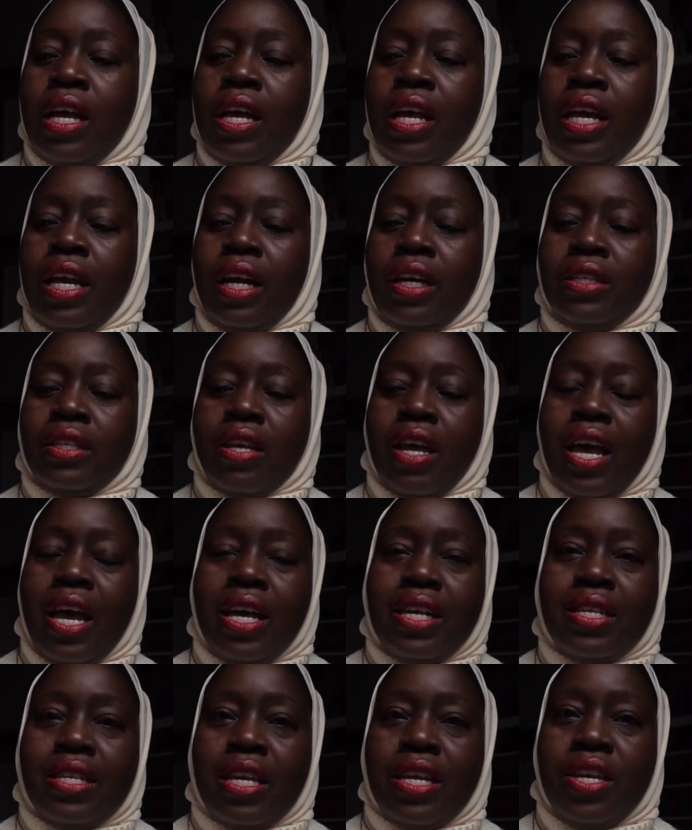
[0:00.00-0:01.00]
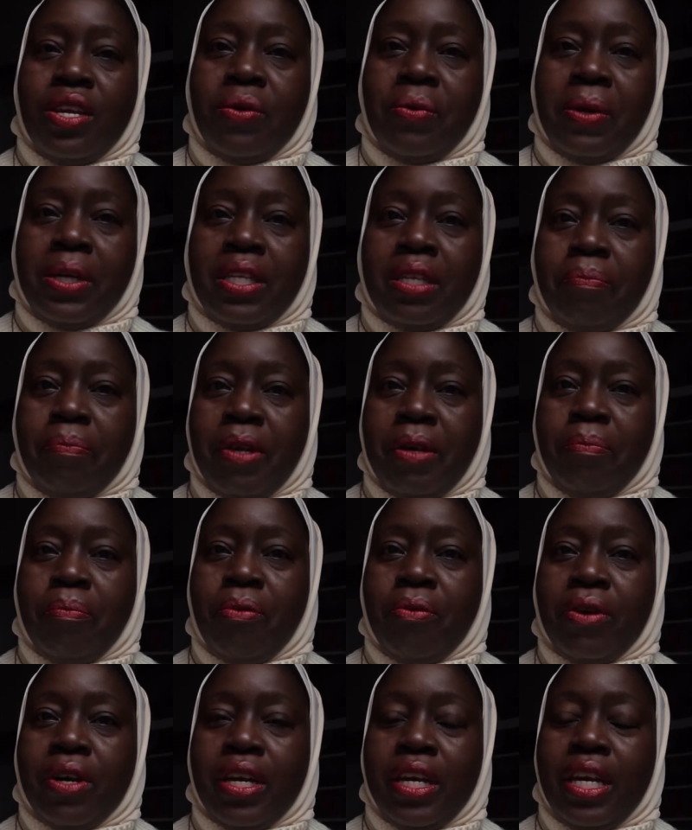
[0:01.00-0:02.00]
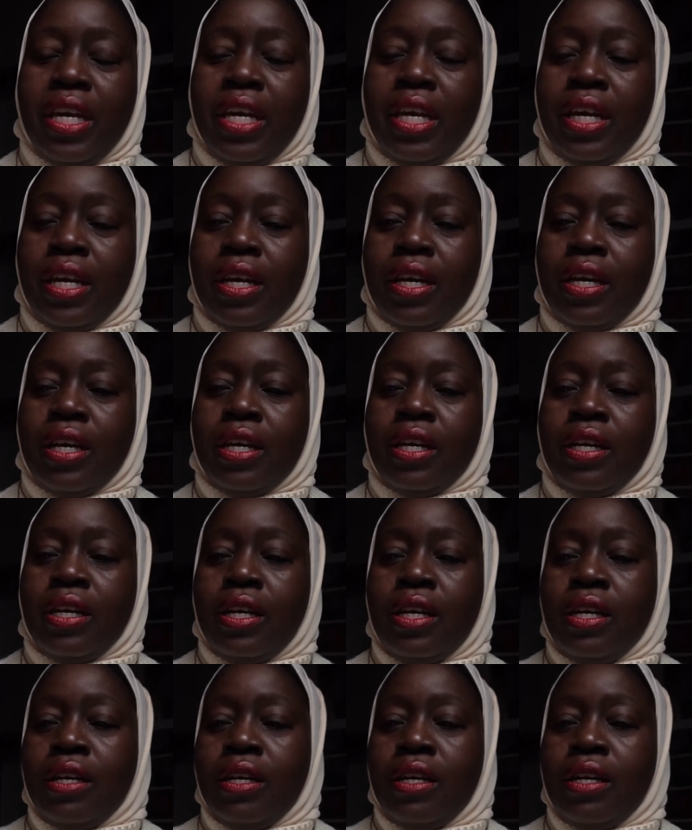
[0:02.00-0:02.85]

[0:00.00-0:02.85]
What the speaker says: It also has a USB port here.